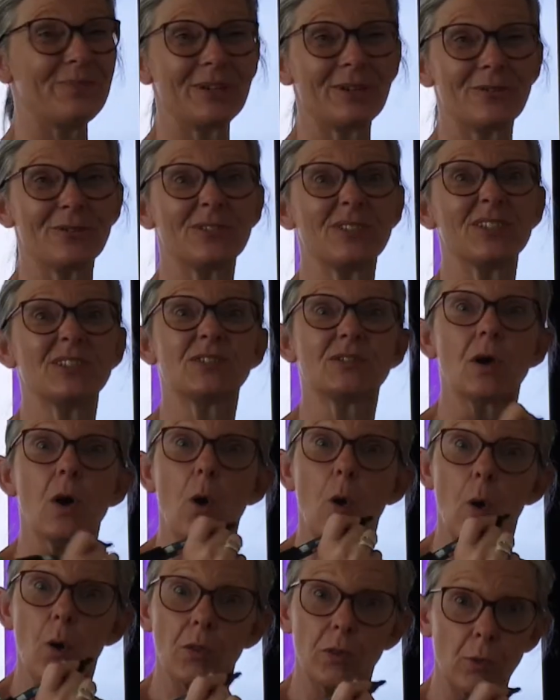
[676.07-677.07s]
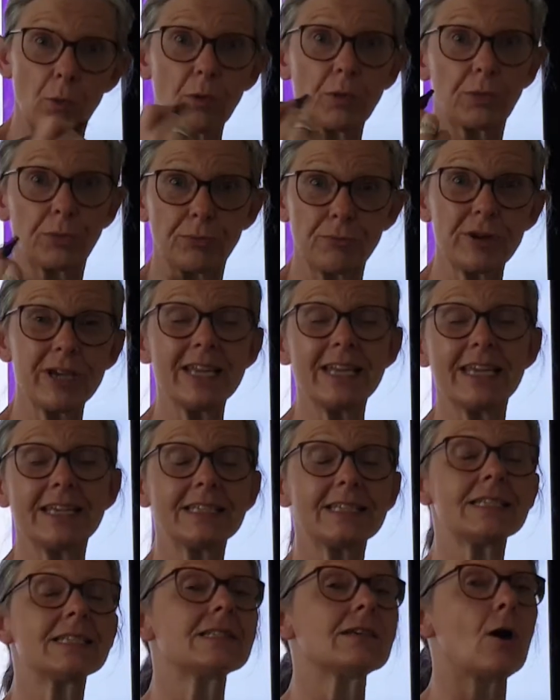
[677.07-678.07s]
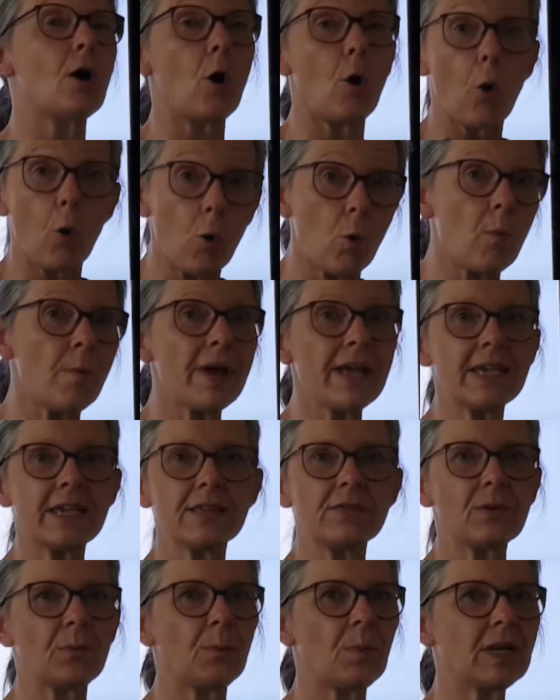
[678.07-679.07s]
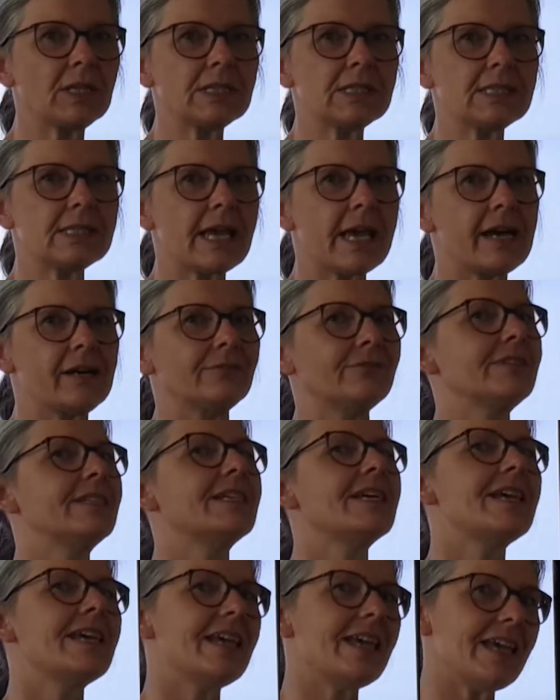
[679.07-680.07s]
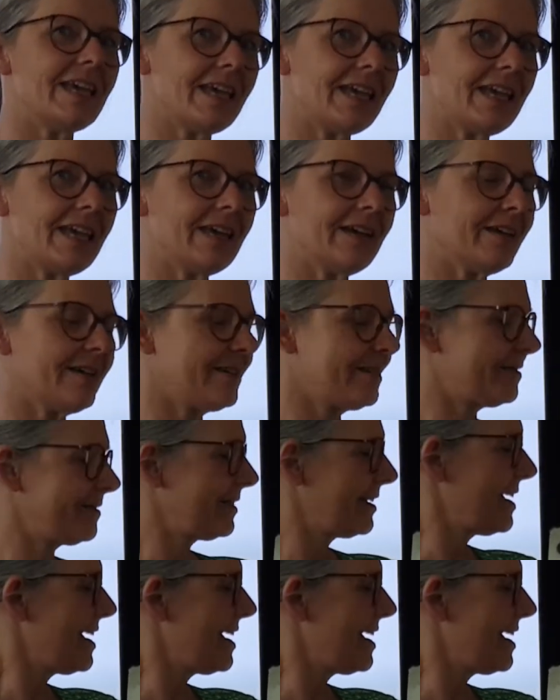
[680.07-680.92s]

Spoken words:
because it's the three letters are all making the one sound. Ear.